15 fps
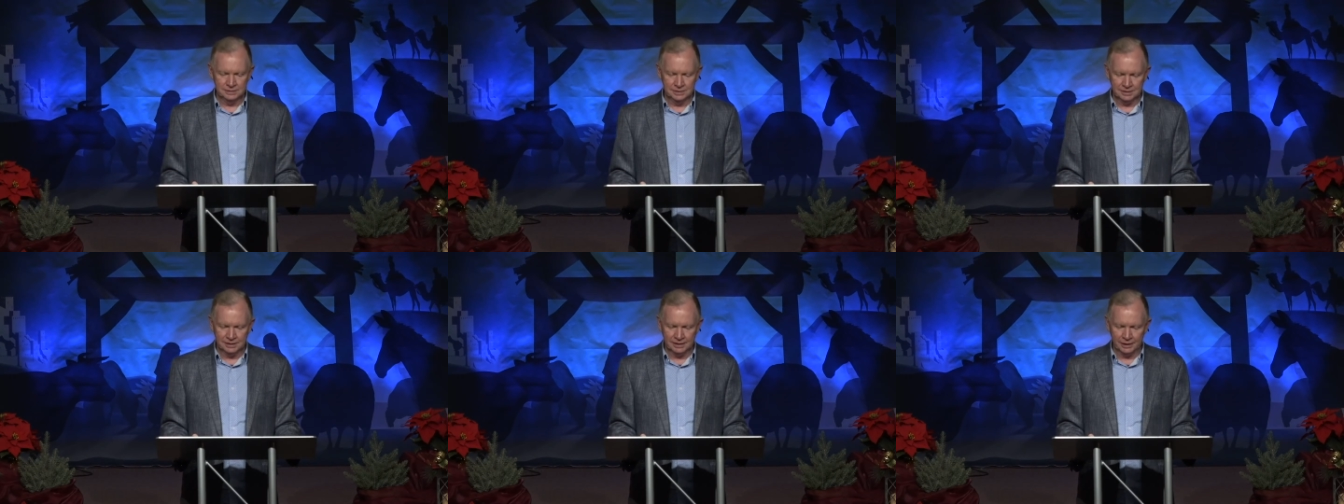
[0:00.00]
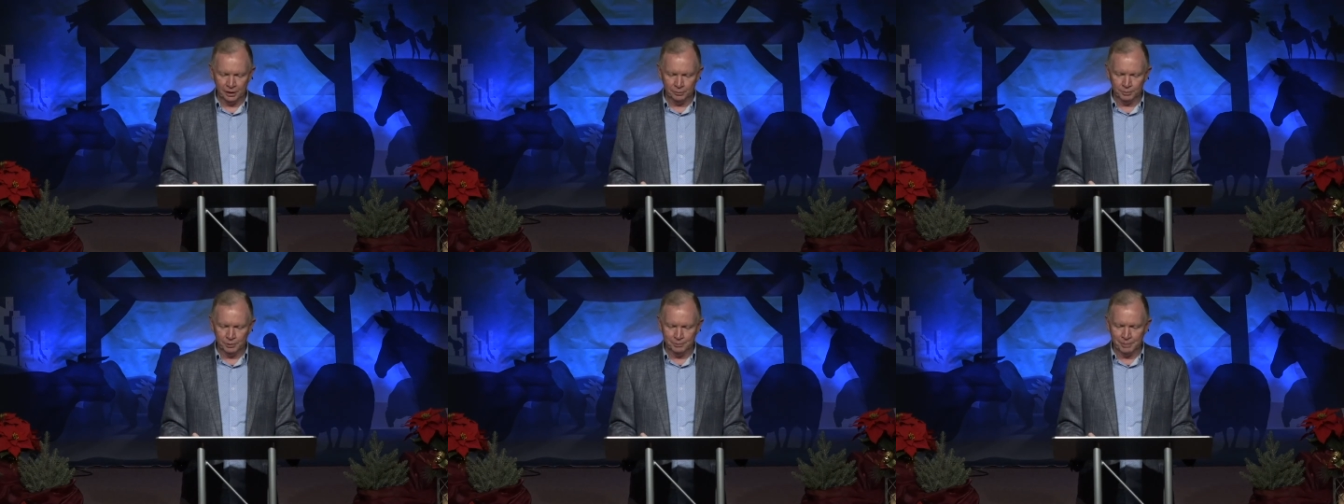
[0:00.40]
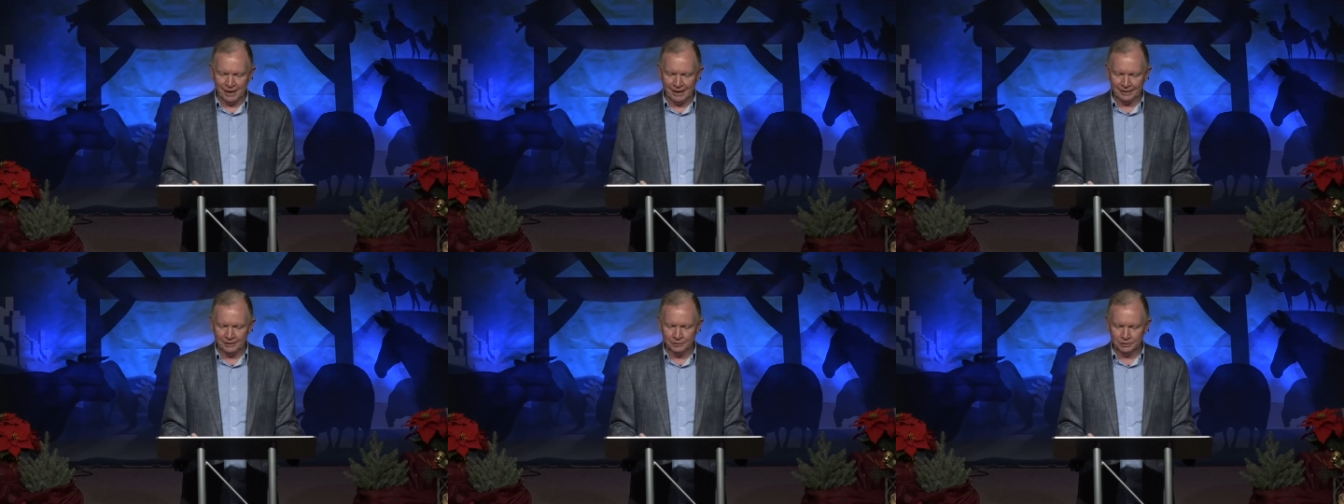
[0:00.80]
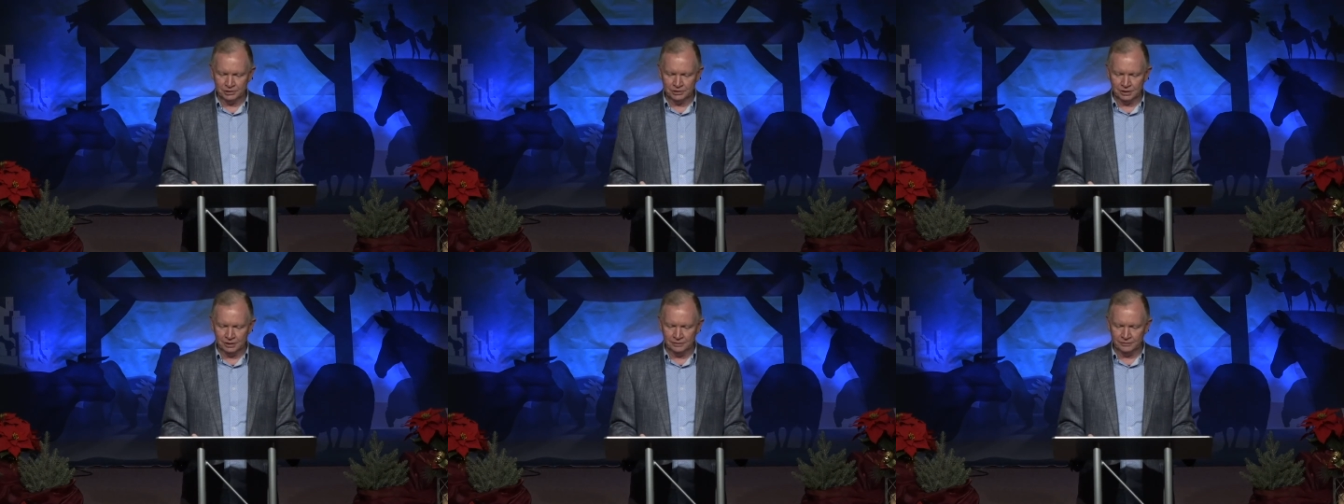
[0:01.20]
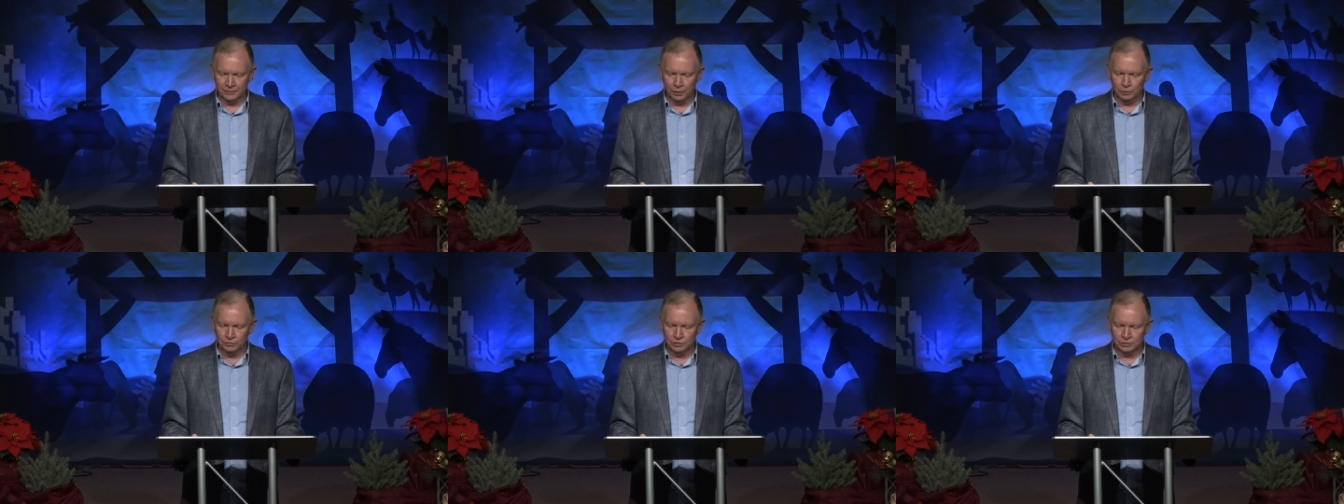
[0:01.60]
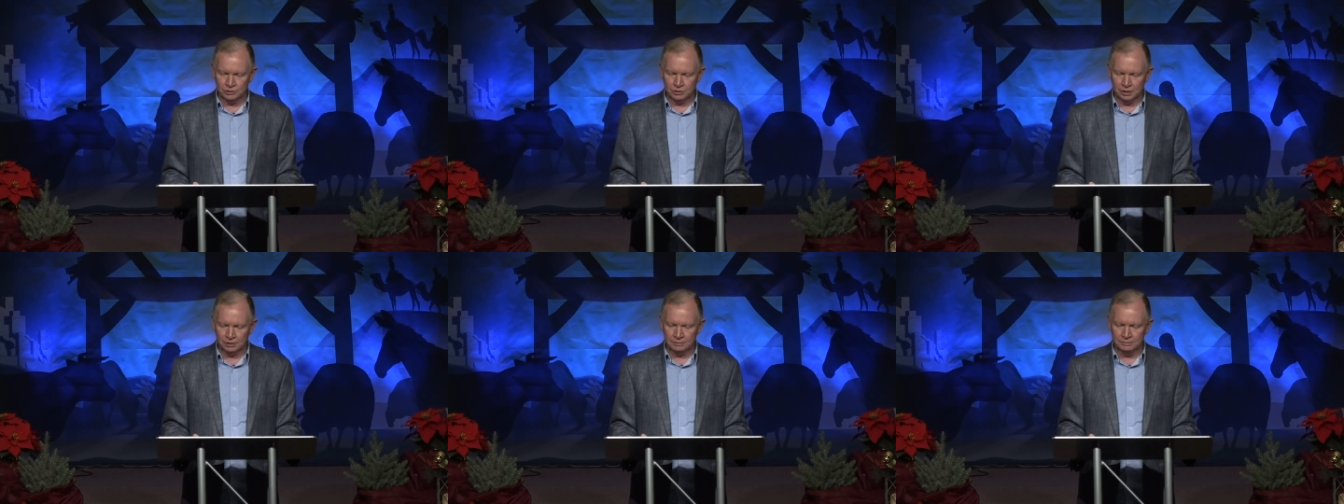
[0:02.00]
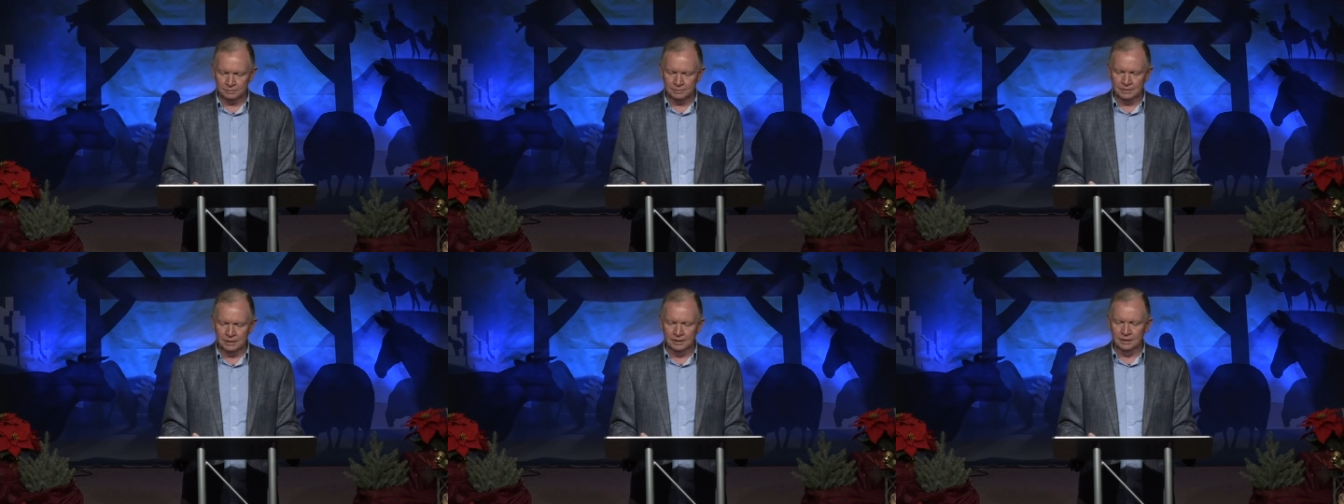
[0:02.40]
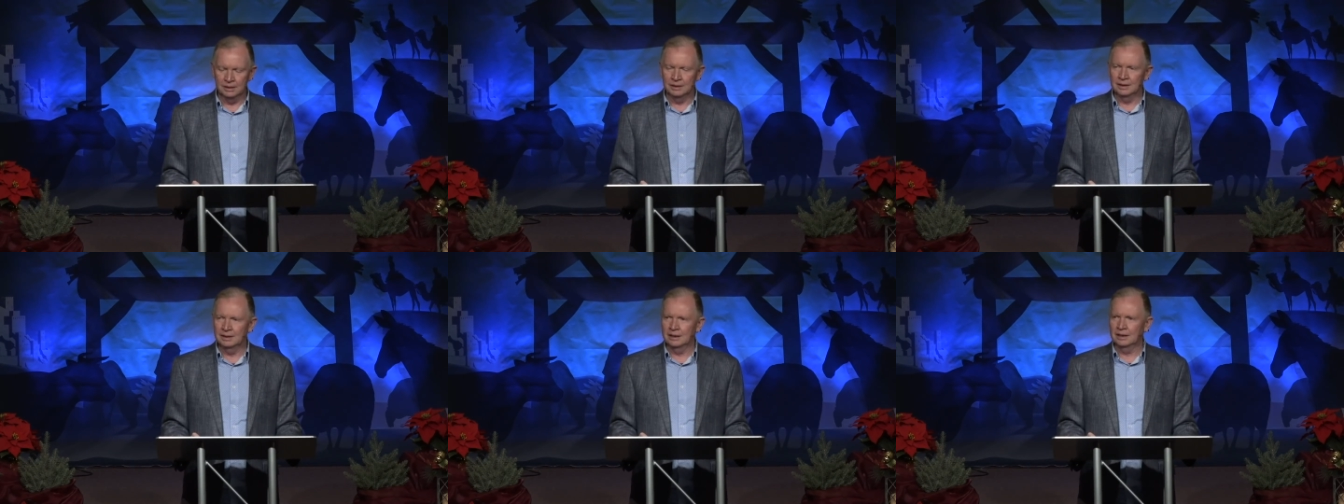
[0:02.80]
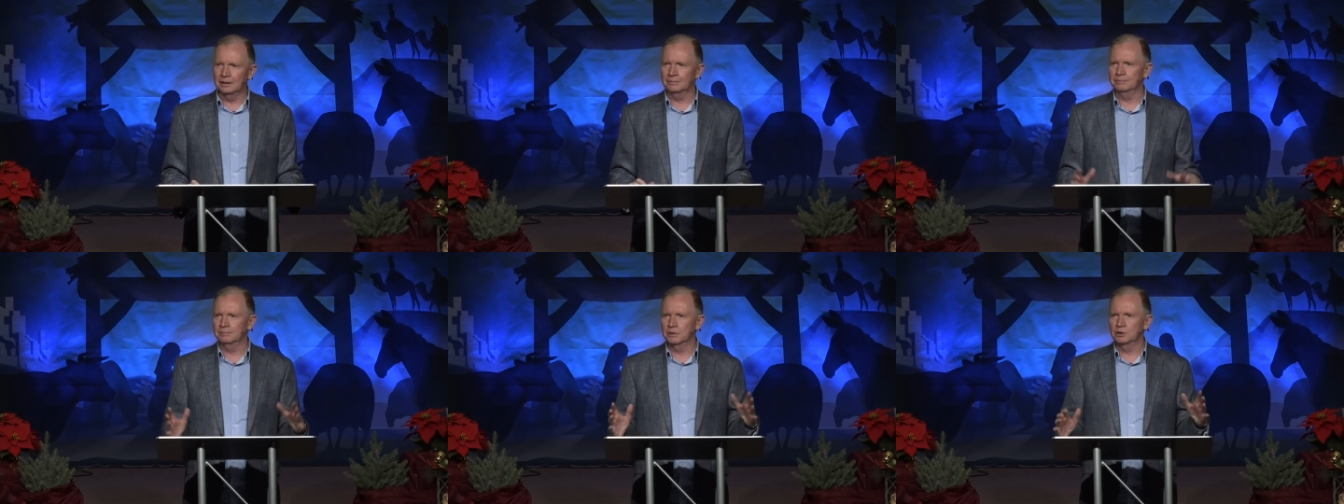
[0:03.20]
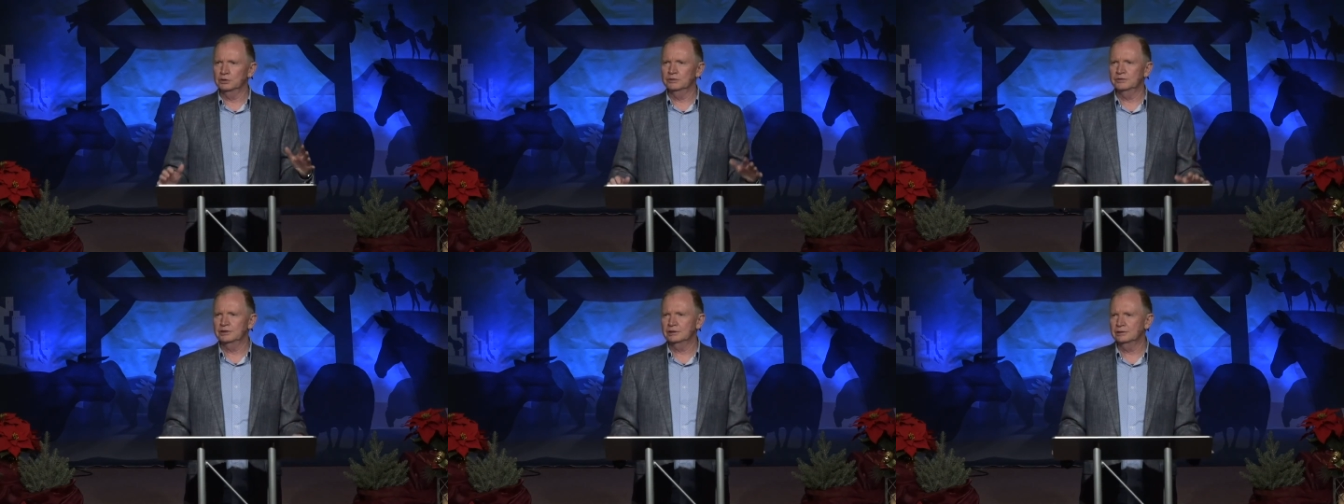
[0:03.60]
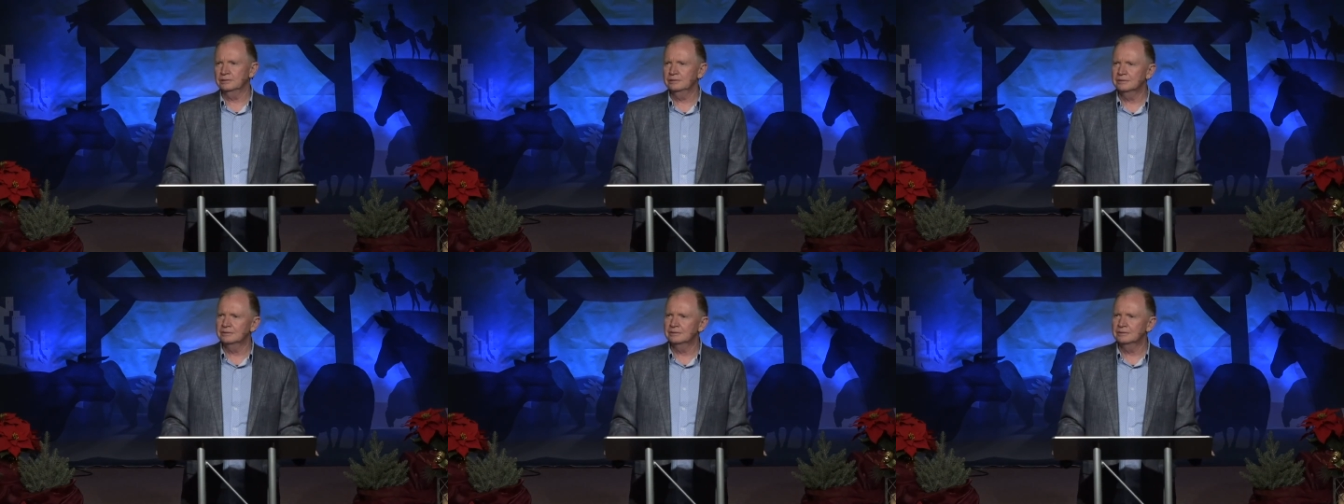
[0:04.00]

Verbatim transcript: They can help you pack your stuff, load the truck, help move you.